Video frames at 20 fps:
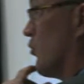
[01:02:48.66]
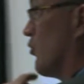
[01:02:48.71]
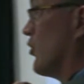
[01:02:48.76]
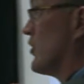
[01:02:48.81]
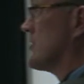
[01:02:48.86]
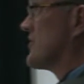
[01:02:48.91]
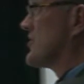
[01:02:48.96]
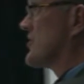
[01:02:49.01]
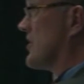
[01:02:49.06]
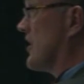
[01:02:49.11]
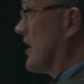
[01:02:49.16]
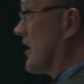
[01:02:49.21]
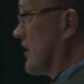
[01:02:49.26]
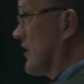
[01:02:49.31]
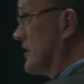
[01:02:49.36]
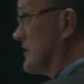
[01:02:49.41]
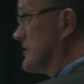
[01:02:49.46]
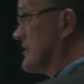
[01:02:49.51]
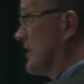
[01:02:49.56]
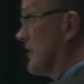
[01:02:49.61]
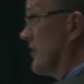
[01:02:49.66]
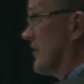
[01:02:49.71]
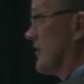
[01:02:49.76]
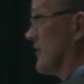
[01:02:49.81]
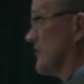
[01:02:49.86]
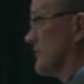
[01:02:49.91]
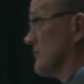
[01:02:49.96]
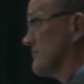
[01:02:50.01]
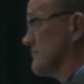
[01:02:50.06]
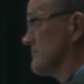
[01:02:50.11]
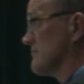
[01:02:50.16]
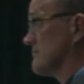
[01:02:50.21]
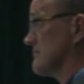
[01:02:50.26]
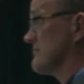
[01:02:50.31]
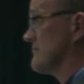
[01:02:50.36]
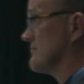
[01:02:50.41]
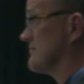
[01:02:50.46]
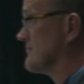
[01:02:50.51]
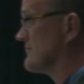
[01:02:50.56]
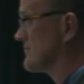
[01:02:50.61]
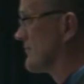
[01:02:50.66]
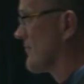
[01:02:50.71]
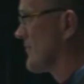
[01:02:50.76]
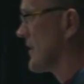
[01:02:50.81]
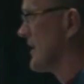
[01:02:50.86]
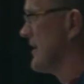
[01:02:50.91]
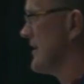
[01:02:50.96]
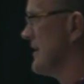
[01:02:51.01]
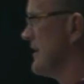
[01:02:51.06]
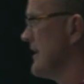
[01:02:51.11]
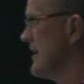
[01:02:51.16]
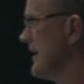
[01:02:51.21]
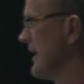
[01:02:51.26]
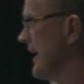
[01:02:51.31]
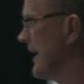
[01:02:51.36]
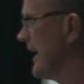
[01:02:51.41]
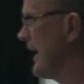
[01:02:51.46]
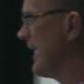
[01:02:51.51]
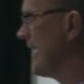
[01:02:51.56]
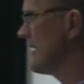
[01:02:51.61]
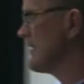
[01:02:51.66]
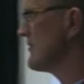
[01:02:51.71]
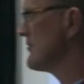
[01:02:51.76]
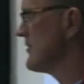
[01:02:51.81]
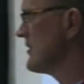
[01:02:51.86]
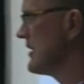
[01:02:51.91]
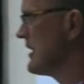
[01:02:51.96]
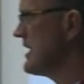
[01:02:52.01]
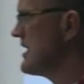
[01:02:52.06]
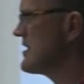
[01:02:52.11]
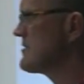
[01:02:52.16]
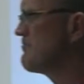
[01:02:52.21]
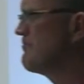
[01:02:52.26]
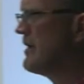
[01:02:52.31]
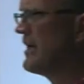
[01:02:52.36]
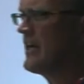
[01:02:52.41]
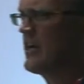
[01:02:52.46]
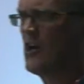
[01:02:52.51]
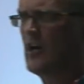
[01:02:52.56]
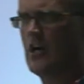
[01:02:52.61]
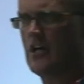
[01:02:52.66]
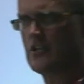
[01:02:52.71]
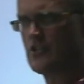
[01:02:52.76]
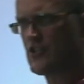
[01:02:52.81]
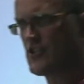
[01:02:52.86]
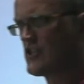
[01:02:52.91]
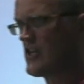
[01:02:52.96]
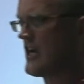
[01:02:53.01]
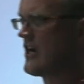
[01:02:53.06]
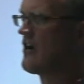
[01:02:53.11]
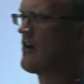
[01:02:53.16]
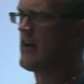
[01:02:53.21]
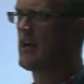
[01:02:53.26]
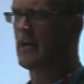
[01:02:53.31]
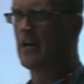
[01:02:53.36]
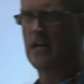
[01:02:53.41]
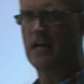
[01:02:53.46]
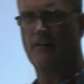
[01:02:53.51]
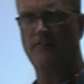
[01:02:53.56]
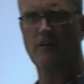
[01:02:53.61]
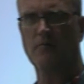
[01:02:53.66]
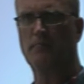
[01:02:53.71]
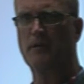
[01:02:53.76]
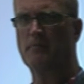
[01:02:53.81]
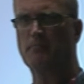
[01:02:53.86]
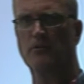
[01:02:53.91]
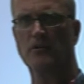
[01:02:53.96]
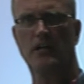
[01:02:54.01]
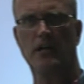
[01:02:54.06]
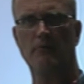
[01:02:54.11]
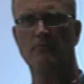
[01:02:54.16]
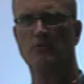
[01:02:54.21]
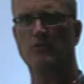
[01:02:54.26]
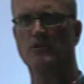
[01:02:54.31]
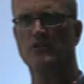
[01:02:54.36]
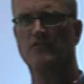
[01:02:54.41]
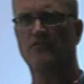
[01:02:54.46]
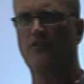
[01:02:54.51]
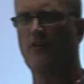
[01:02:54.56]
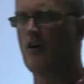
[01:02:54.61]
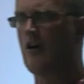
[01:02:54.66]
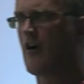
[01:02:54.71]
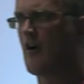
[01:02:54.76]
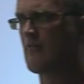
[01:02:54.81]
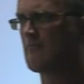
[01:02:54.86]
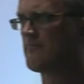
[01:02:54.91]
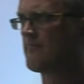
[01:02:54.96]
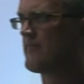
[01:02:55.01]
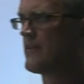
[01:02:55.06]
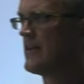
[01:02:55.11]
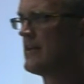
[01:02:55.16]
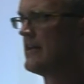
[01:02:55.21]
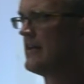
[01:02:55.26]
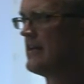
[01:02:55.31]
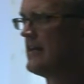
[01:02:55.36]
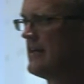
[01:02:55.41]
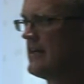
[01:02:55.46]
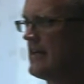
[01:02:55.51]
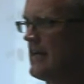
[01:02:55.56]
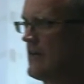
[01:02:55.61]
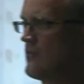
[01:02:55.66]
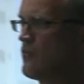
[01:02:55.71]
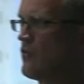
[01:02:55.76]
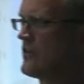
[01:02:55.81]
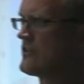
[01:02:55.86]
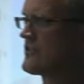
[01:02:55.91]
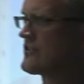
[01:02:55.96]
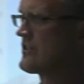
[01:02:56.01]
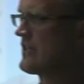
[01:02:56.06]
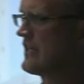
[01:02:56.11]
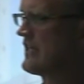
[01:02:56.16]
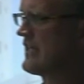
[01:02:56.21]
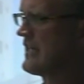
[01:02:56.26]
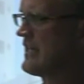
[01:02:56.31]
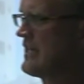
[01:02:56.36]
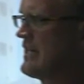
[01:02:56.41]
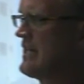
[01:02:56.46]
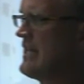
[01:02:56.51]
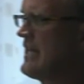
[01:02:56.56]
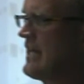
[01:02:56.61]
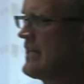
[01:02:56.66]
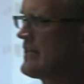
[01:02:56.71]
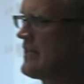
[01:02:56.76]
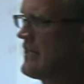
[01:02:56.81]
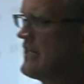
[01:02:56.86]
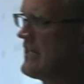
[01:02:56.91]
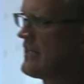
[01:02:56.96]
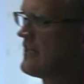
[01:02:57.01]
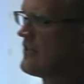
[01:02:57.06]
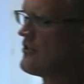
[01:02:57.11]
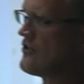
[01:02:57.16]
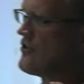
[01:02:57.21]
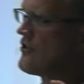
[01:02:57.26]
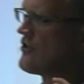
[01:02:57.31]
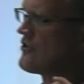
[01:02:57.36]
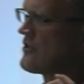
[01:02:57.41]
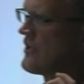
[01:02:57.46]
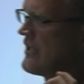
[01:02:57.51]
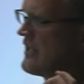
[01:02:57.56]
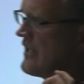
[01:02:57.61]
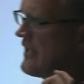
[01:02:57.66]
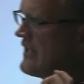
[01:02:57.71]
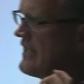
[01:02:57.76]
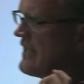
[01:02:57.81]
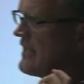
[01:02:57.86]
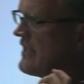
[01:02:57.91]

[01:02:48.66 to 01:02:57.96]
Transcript: Woodstock, Ontario. And he's big on sharing and having people come to his farm. And Woods, he had, he had, a, nurse, uh, he had